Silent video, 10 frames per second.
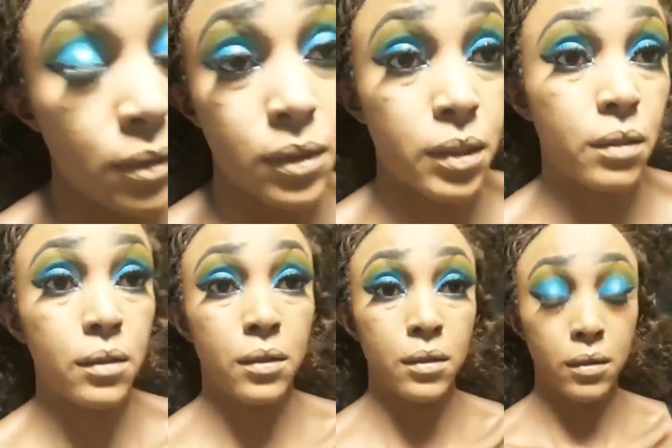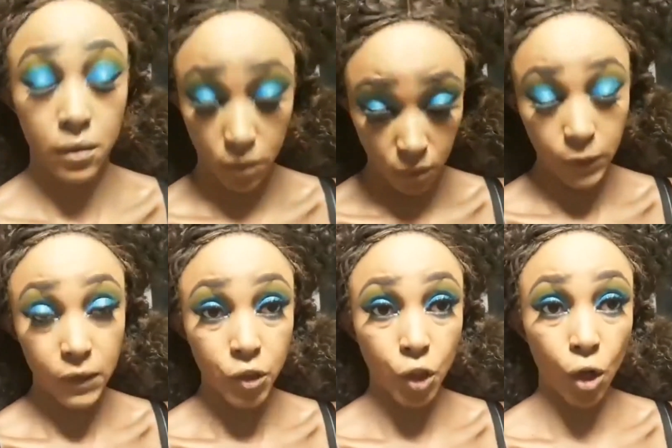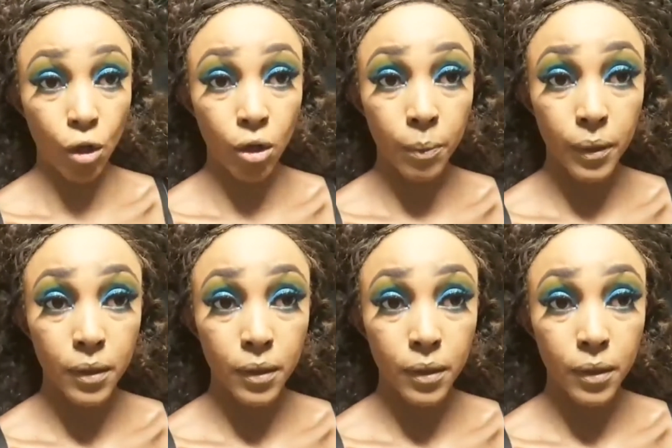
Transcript: still, so it's doing the job.